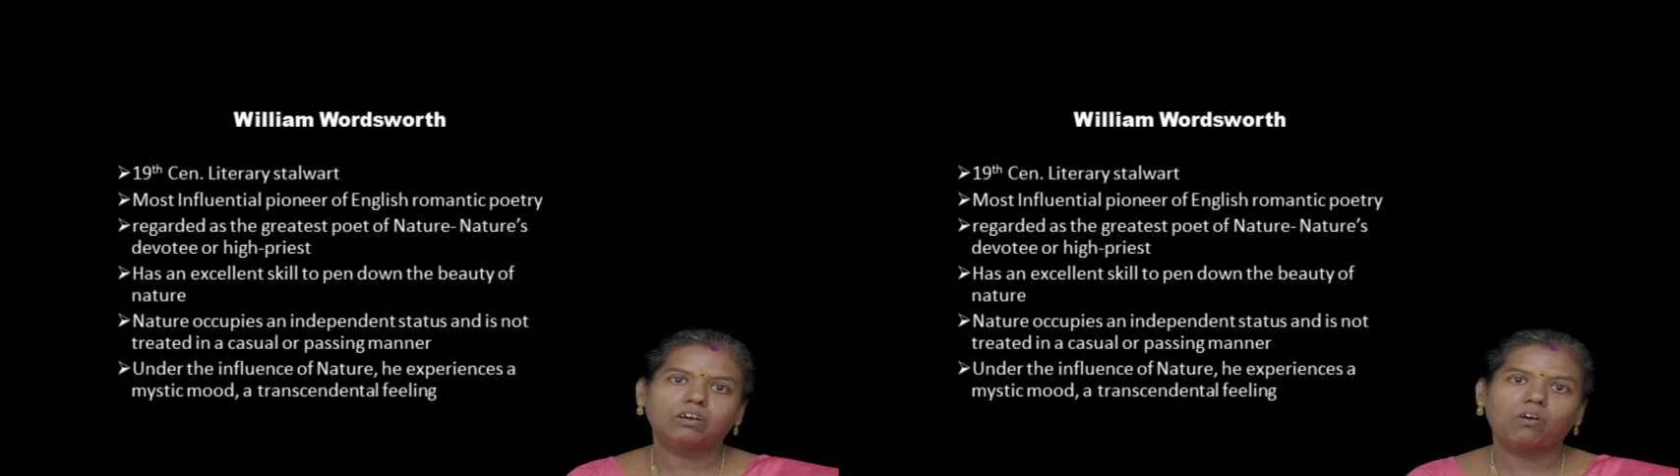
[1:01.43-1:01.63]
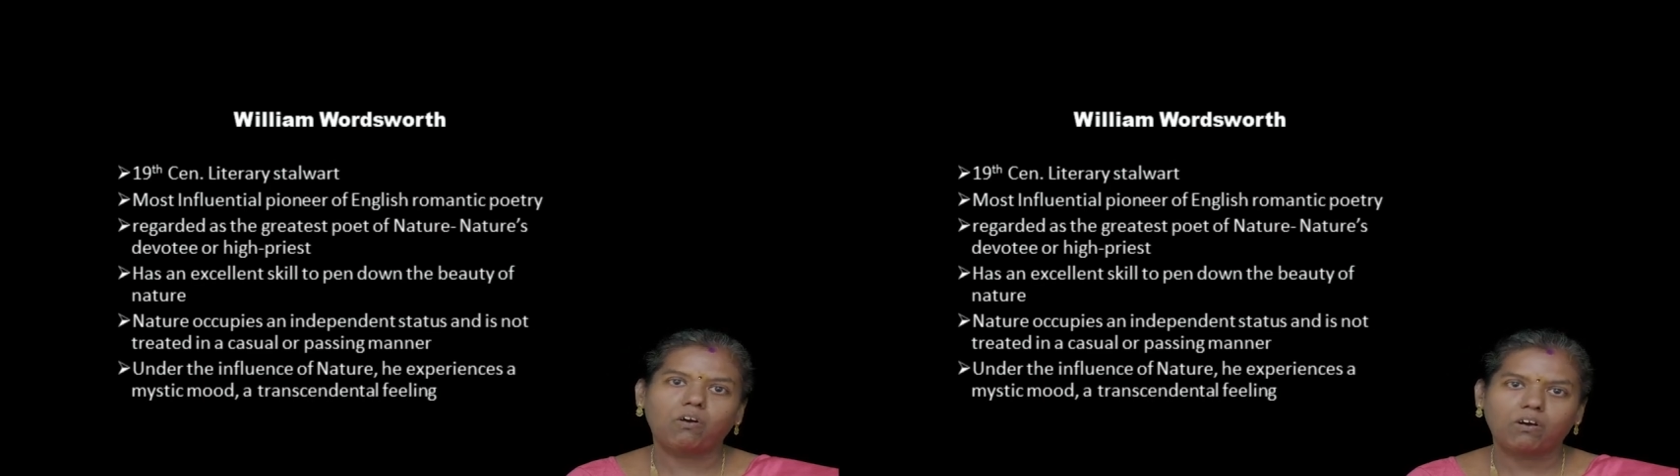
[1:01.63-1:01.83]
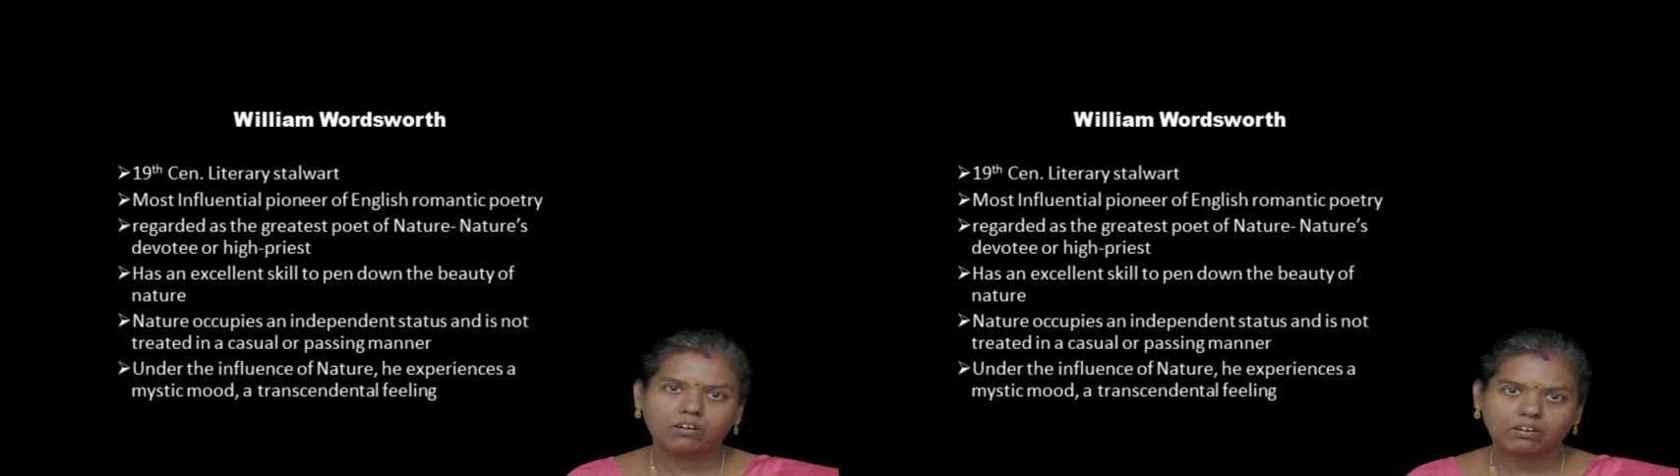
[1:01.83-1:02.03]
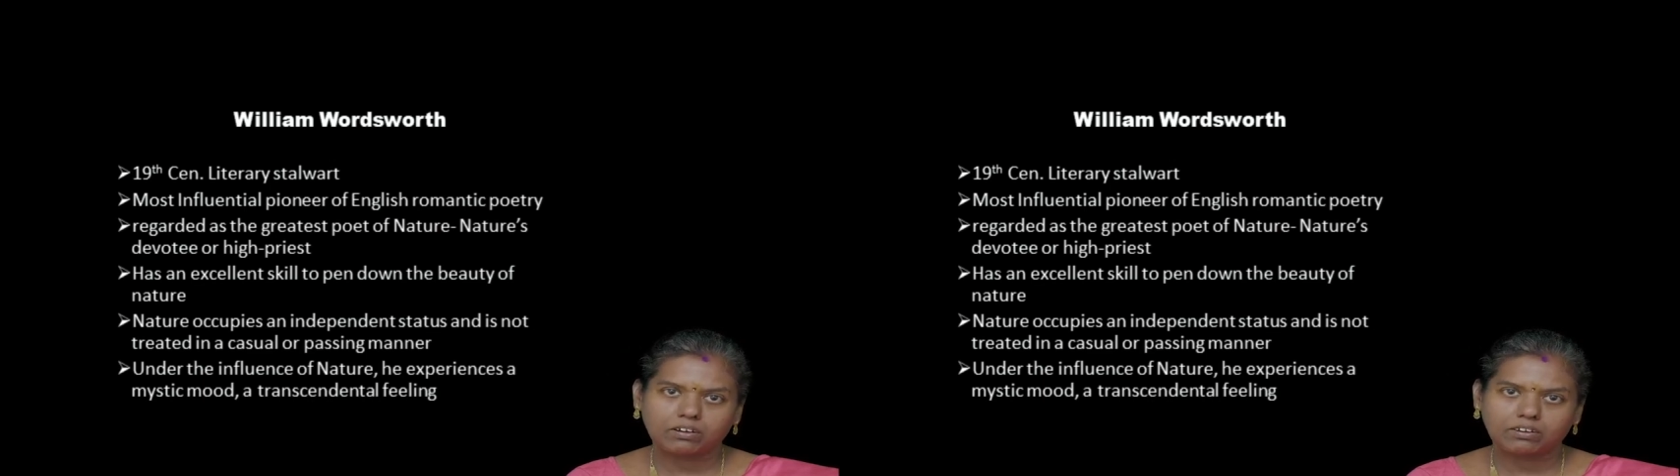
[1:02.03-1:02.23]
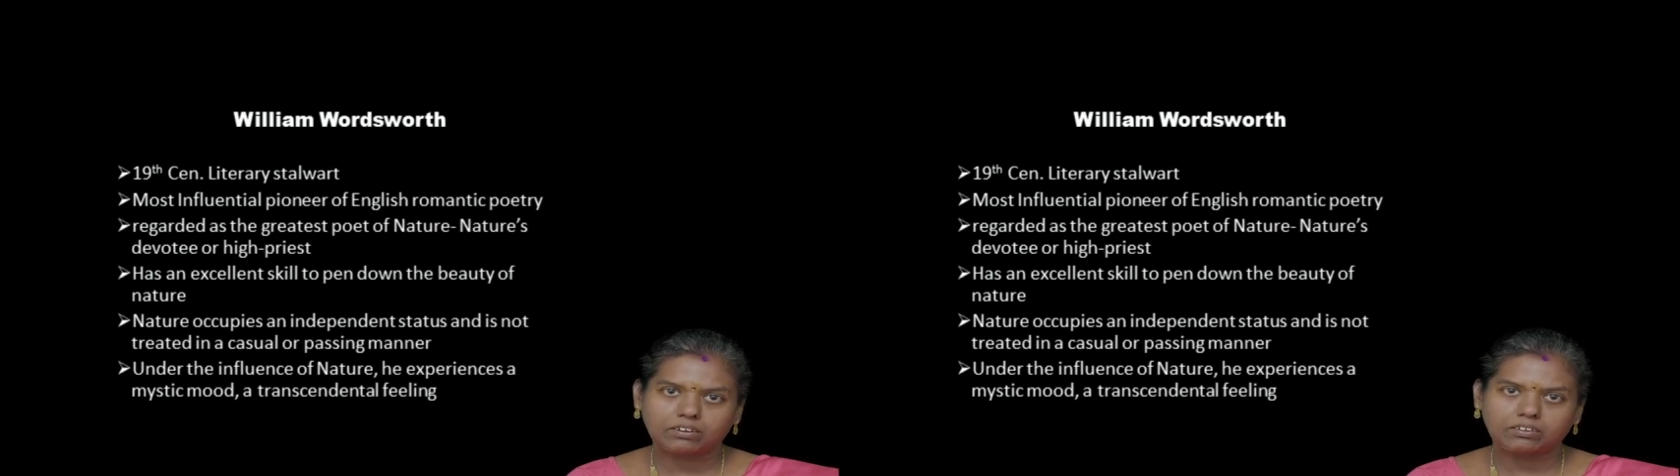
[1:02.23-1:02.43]
or
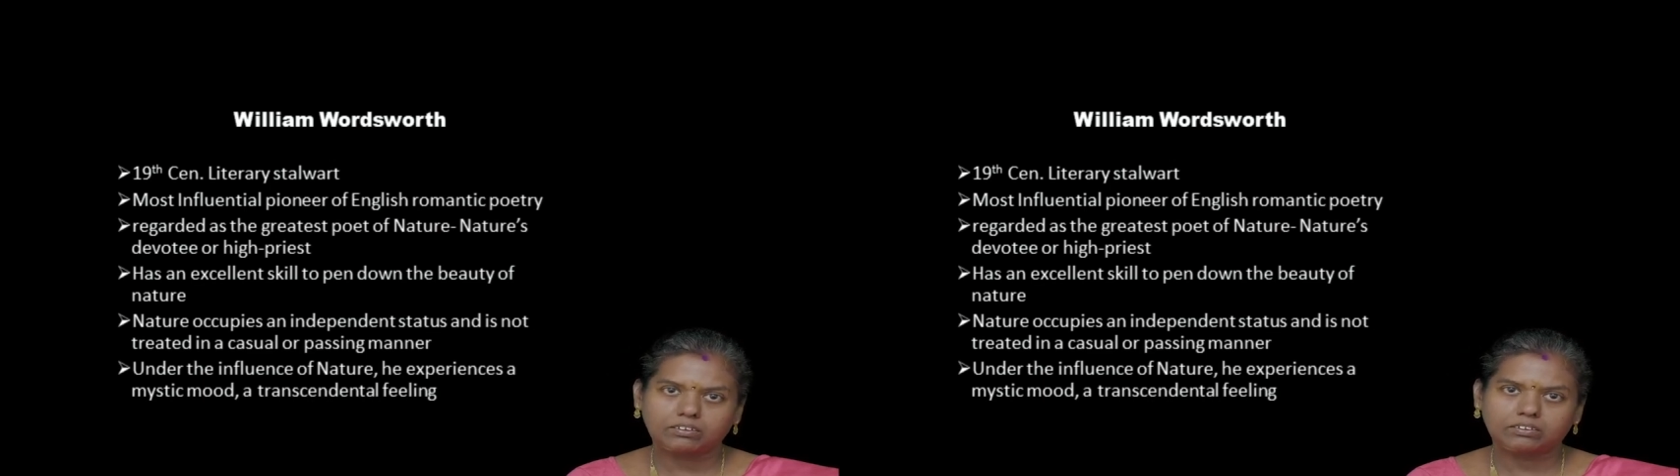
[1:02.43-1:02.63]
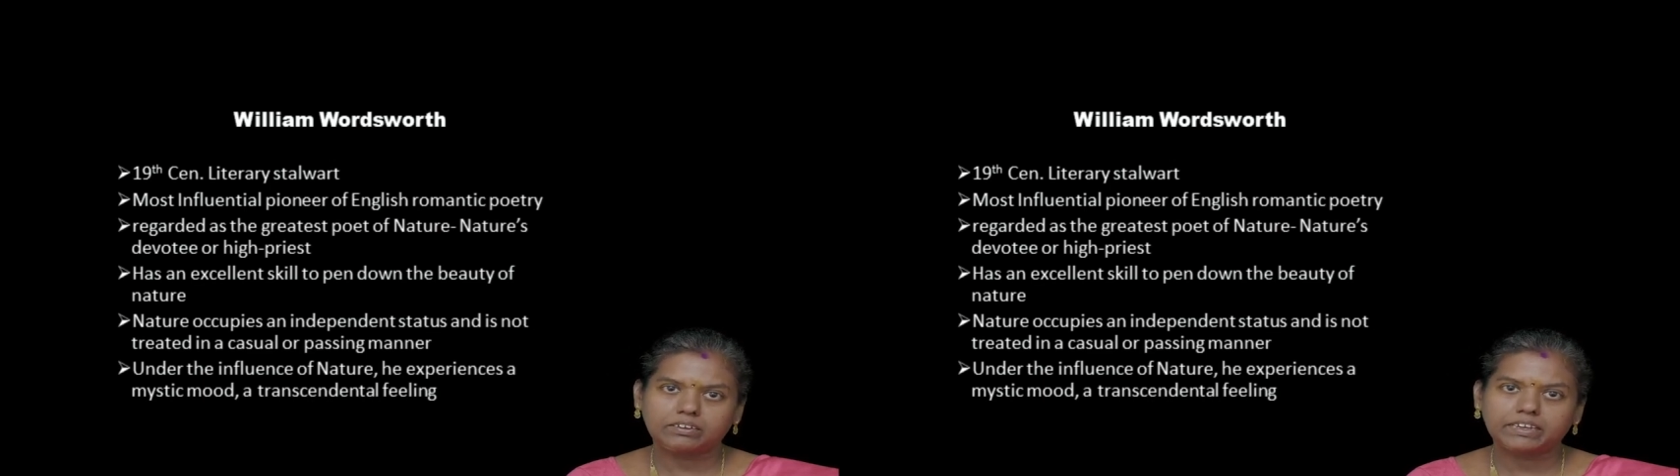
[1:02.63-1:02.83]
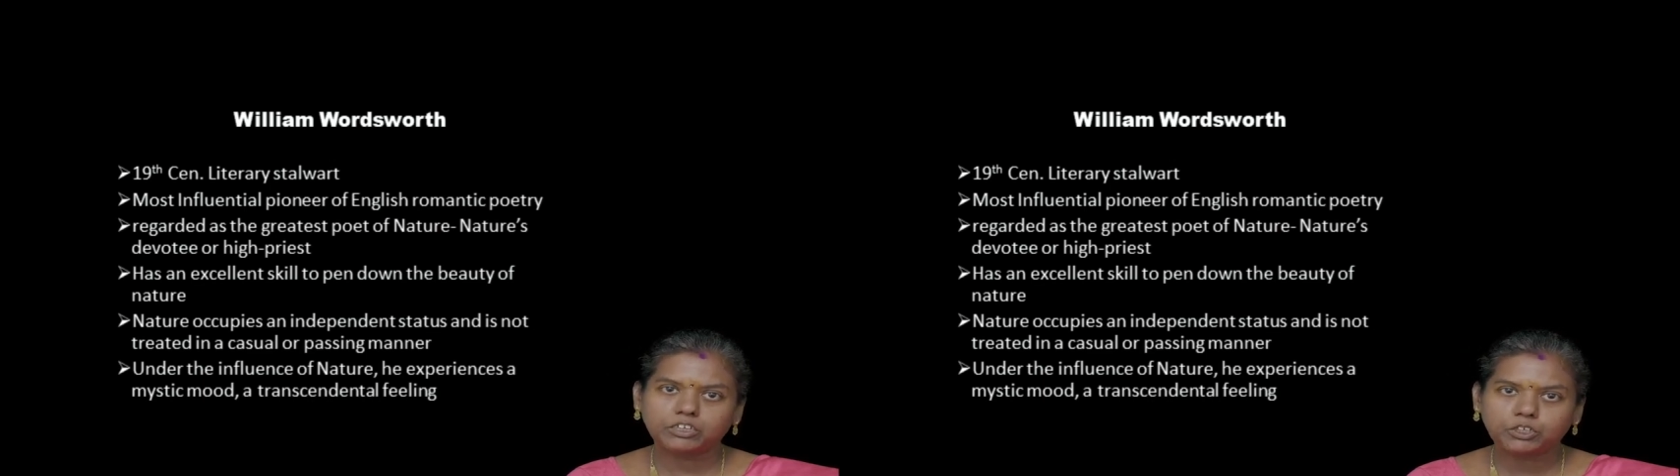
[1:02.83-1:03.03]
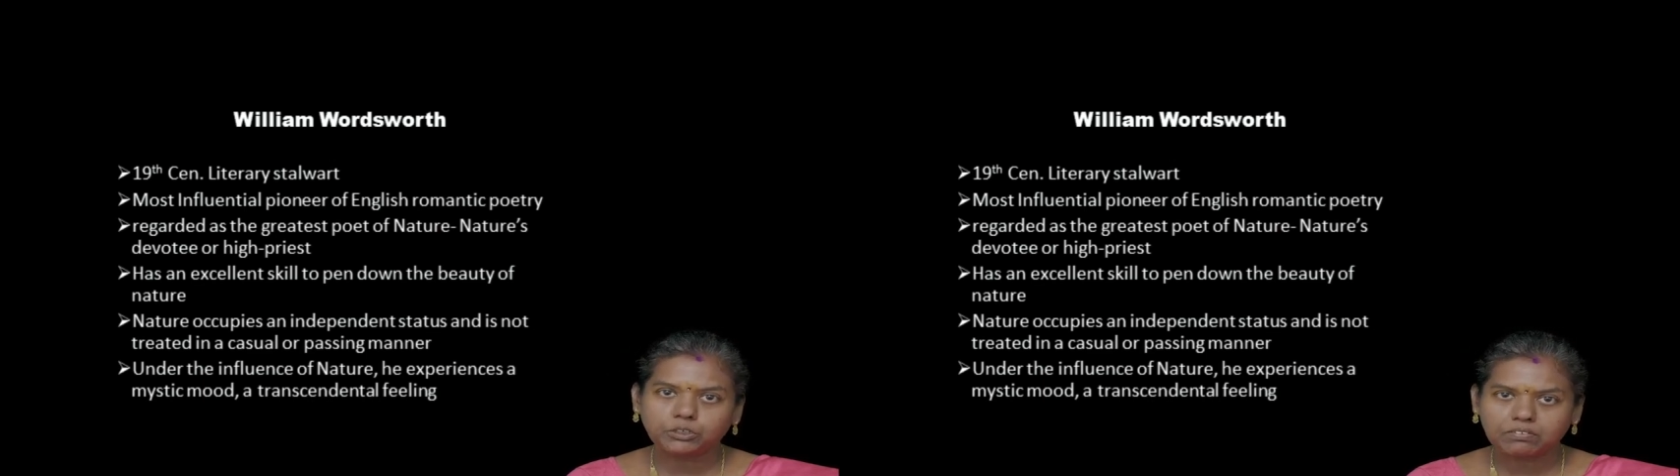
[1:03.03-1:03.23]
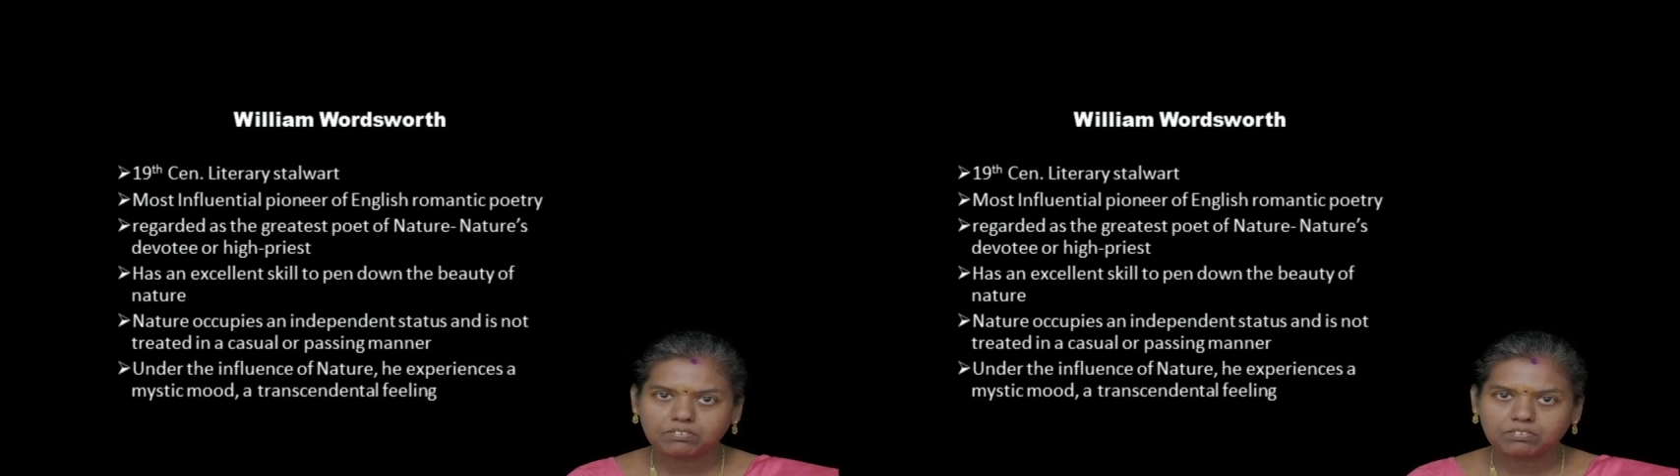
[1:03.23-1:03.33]
the nature's